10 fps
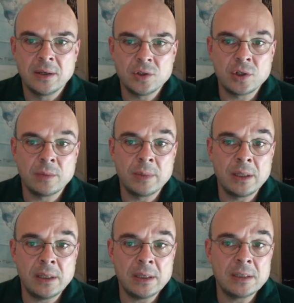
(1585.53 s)

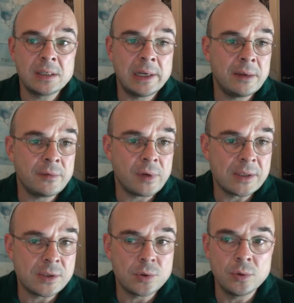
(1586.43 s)
Germany, Italy, and
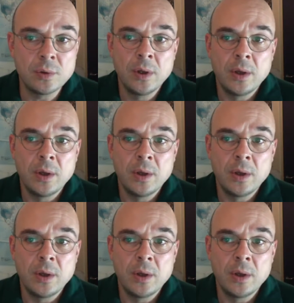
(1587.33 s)
France too,